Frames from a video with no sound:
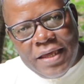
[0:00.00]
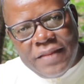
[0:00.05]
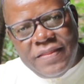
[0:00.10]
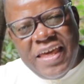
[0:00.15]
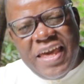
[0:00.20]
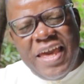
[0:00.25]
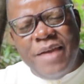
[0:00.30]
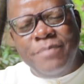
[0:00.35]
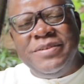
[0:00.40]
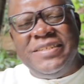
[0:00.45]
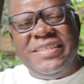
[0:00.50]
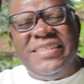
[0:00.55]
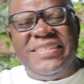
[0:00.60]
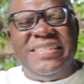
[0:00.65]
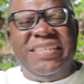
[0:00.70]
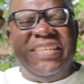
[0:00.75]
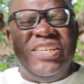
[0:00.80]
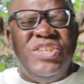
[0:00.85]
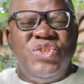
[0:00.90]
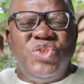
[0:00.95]
The
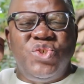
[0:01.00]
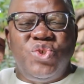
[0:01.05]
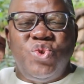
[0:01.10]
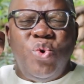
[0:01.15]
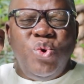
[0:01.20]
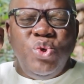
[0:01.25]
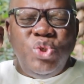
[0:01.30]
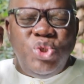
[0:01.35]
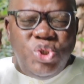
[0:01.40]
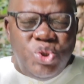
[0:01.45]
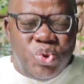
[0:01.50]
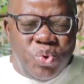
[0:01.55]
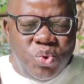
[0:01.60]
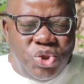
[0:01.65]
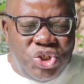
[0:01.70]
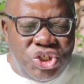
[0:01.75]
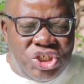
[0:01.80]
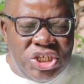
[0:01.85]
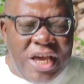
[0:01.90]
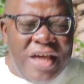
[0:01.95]
MDC is so
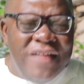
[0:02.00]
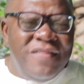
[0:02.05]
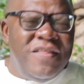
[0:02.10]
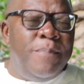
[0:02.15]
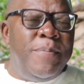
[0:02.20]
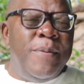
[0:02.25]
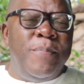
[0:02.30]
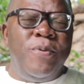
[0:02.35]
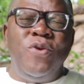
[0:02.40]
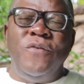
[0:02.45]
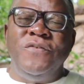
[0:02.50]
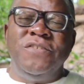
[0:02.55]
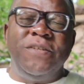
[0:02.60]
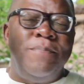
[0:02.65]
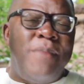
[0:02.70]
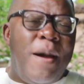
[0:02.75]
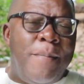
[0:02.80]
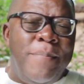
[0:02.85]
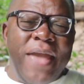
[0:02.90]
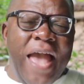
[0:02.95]
huge. The people of
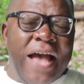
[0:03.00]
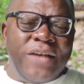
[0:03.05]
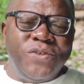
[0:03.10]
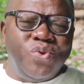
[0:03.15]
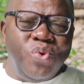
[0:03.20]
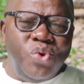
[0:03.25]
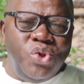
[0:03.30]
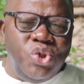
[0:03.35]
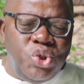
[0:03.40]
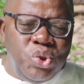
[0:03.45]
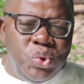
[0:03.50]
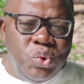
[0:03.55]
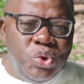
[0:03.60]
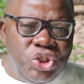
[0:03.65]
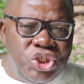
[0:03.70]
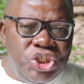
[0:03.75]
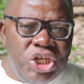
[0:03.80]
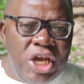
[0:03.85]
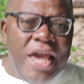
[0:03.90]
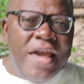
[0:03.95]
Zimbabwe are so
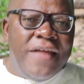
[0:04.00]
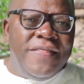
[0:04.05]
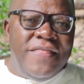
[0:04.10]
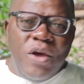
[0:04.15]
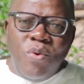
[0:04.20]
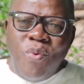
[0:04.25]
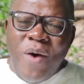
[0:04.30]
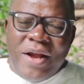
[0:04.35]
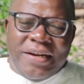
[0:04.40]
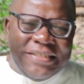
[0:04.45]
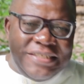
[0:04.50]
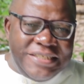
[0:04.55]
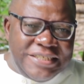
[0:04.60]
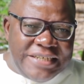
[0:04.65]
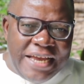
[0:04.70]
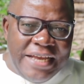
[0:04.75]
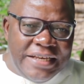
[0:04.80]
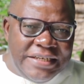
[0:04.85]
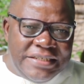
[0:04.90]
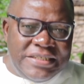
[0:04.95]
huge. They want
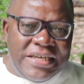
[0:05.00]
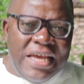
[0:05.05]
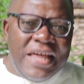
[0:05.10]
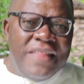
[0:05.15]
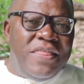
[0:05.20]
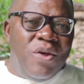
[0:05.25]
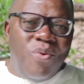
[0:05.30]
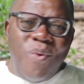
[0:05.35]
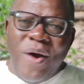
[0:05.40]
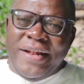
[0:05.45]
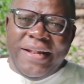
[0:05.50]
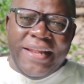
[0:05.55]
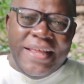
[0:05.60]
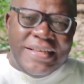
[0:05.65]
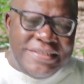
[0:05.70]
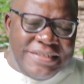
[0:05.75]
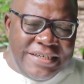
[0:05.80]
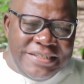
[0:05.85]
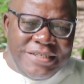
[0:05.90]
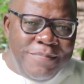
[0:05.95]
change. They want
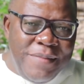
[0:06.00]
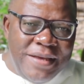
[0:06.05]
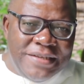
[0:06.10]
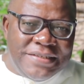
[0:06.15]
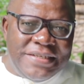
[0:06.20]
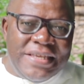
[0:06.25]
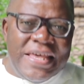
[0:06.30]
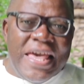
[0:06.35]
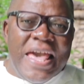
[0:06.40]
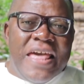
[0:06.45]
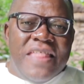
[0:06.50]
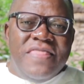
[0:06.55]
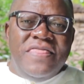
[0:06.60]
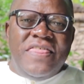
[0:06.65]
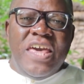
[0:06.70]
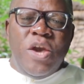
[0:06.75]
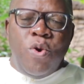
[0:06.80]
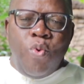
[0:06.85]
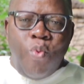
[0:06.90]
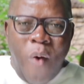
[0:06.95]
legitimacy.
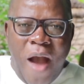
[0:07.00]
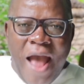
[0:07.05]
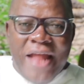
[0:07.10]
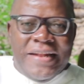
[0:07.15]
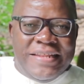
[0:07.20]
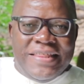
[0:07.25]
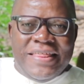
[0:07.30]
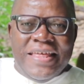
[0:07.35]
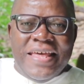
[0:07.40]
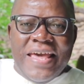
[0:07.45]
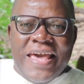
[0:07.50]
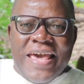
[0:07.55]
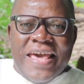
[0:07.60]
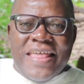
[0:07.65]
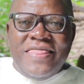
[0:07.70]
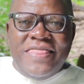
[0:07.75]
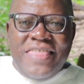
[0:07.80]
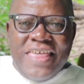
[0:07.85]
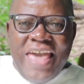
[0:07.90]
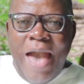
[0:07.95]
They want
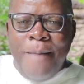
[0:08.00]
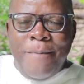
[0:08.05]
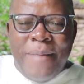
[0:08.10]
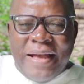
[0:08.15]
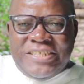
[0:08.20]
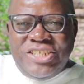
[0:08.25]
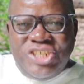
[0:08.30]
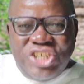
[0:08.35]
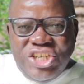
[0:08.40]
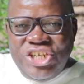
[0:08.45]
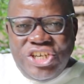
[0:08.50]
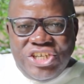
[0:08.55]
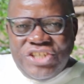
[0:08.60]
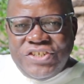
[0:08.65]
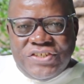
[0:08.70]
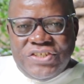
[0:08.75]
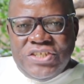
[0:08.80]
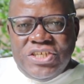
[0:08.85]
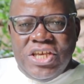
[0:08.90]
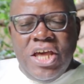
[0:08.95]
their magic
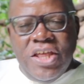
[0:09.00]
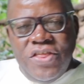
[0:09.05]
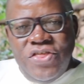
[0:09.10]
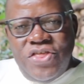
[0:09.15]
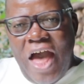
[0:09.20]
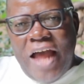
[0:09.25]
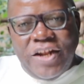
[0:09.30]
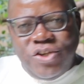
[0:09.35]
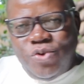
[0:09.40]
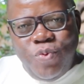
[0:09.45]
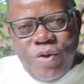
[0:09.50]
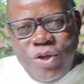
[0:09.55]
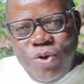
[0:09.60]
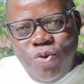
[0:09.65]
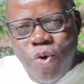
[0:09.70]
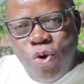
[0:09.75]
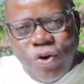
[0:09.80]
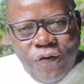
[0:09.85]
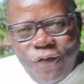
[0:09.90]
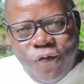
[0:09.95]
that we
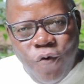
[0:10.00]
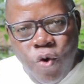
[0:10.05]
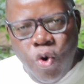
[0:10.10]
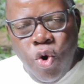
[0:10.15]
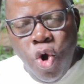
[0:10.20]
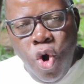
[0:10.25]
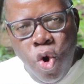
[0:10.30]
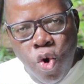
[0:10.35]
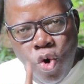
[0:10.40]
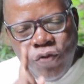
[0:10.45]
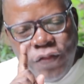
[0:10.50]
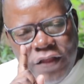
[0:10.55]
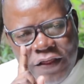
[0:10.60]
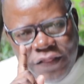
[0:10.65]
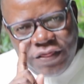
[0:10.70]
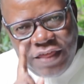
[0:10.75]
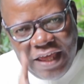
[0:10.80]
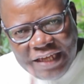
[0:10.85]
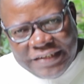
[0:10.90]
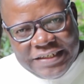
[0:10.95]
got for on the
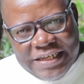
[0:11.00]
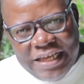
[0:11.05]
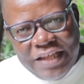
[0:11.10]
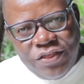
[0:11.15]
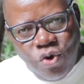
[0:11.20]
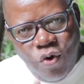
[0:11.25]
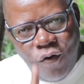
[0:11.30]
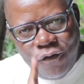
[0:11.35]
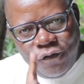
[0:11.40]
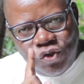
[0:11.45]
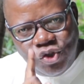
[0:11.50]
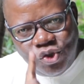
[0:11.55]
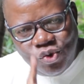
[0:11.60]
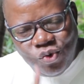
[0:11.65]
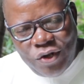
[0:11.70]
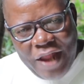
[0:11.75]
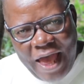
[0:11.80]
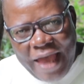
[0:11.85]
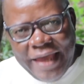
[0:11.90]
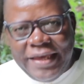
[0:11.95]
30th of
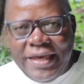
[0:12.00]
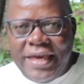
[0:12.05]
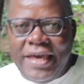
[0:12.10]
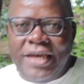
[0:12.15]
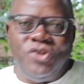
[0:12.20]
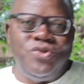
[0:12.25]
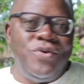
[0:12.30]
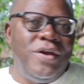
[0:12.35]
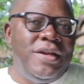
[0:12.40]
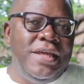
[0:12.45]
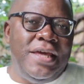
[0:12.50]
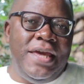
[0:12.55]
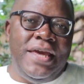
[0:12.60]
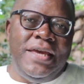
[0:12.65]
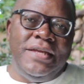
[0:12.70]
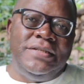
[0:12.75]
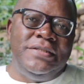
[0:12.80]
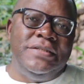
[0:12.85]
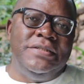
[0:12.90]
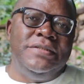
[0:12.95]
July
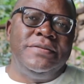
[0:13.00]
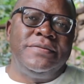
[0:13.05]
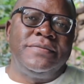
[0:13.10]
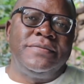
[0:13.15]
2018.